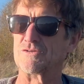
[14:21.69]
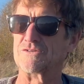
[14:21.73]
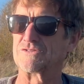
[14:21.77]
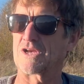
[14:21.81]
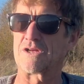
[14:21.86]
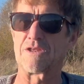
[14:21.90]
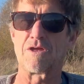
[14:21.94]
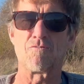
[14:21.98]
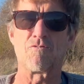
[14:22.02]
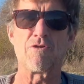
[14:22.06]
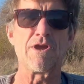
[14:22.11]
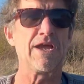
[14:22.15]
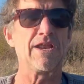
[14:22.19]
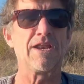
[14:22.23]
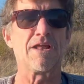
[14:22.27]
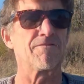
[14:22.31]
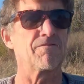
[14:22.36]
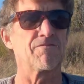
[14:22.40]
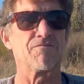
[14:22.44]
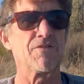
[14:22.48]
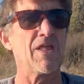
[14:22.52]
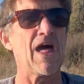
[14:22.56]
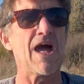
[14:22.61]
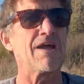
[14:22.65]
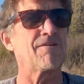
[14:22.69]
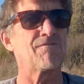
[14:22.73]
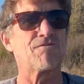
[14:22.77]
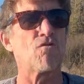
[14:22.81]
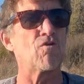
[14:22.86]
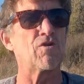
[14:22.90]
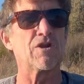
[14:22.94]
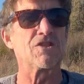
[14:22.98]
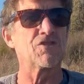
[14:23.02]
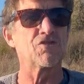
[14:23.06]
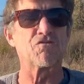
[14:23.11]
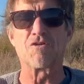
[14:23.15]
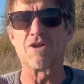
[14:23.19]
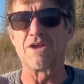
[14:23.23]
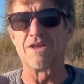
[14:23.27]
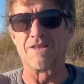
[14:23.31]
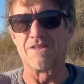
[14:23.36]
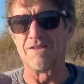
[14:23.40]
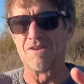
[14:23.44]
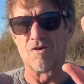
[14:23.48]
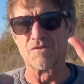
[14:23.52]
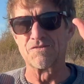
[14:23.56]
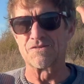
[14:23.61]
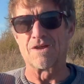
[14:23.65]
He's going to rain at 9:43. He
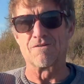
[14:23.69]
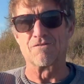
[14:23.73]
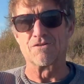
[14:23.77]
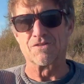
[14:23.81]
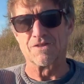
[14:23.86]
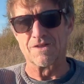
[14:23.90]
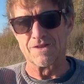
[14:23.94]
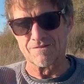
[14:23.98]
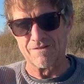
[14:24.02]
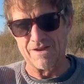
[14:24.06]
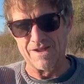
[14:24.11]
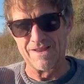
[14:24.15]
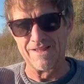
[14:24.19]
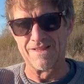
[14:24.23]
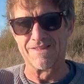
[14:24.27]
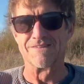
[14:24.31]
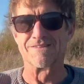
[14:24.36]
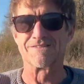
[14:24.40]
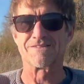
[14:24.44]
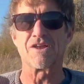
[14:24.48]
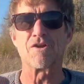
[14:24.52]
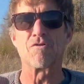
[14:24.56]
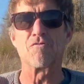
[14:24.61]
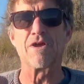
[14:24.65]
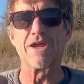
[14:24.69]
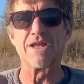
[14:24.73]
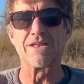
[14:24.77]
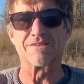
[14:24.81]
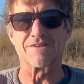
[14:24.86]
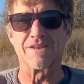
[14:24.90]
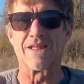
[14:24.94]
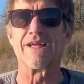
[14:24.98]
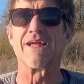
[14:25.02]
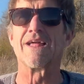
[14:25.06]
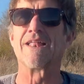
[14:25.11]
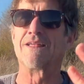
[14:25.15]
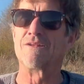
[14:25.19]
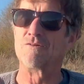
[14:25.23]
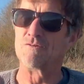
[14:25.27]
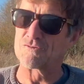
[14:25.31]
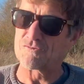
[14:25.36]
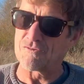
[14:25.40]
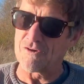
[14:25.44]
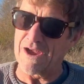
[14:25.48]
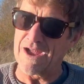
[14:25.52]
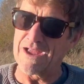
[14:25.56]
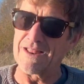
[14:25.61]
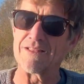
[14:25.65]
knows everything, right? It's going to rain today. And he
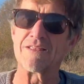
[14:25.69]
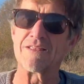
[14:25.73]
was right.